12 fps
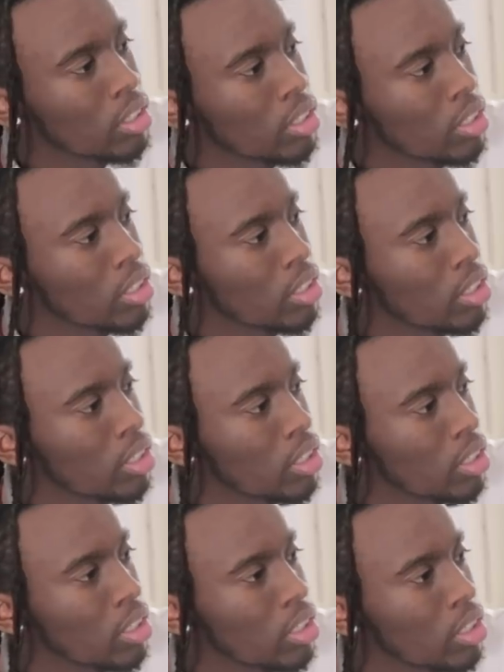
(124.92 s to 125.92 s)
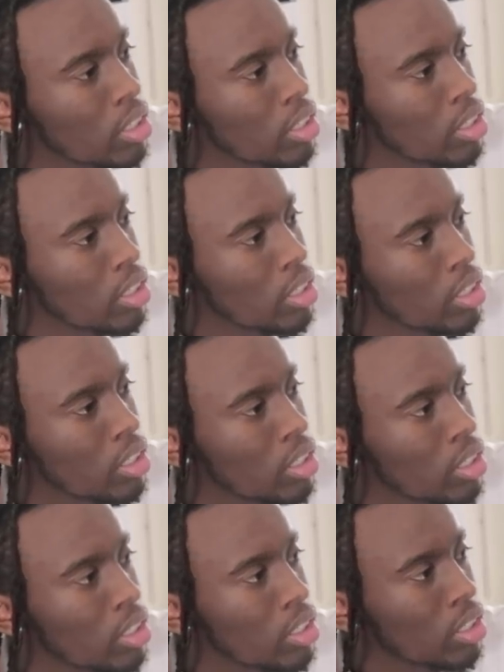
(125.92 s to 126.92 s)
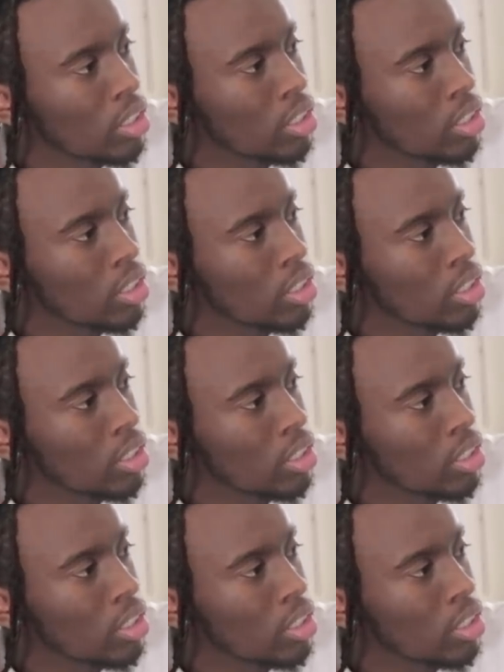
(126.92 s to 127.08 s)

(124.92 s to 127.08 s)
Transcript: No words are spoken by the person on screen.